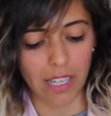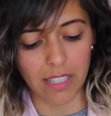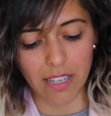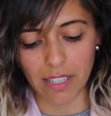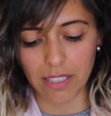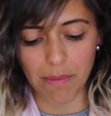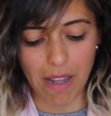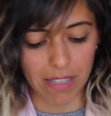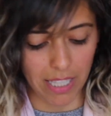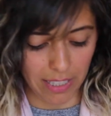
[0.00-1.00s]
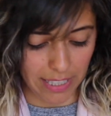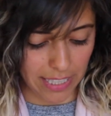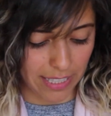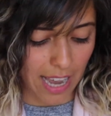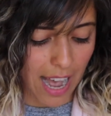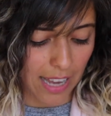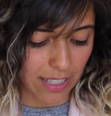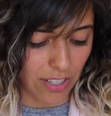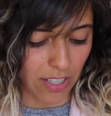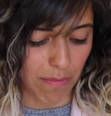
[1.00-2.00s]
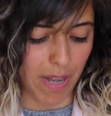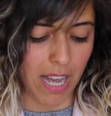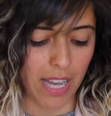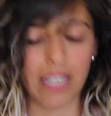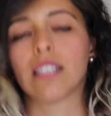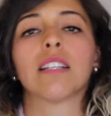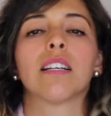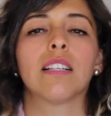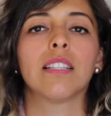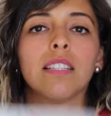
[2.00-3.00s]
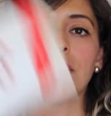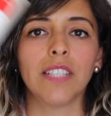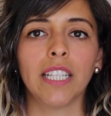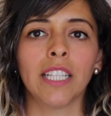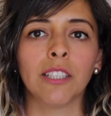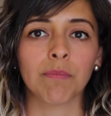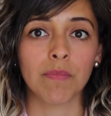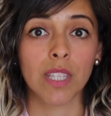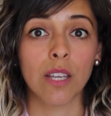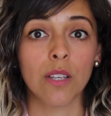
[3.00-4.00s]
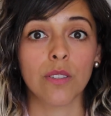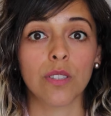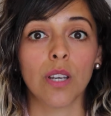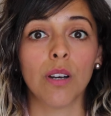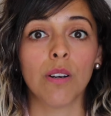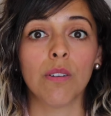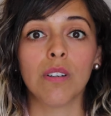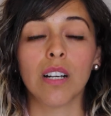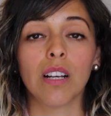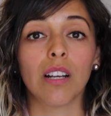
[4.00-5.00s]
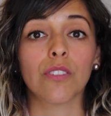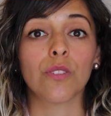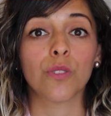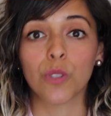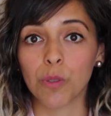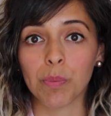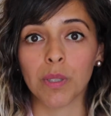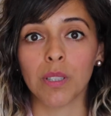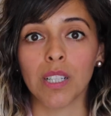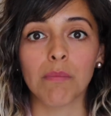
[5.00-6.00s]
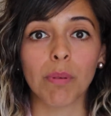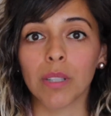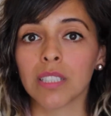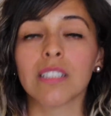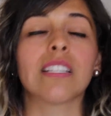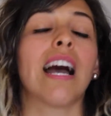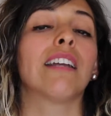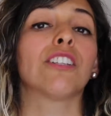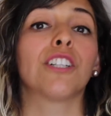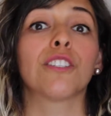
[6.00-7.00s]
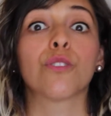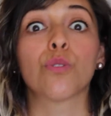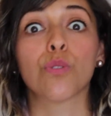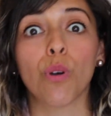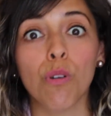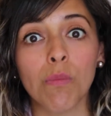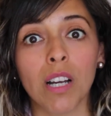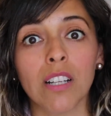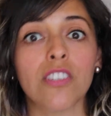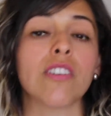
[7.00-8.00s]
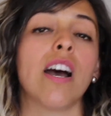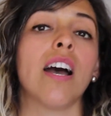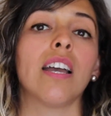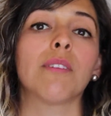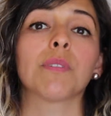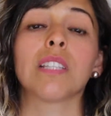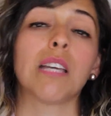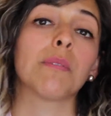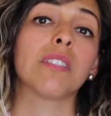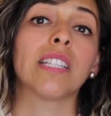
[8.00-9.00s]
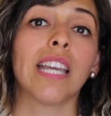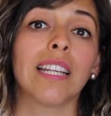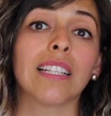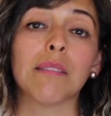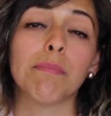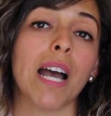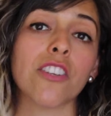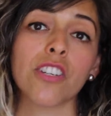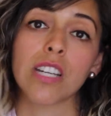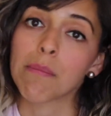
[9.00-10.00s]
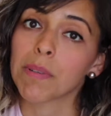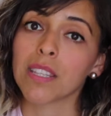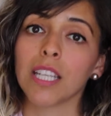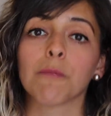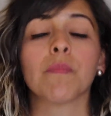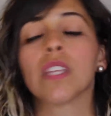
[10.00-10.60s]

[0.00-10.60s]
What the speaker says: I talked about is Attached by Levine. So super important. I learned so much. I was able to gain compassion and empathy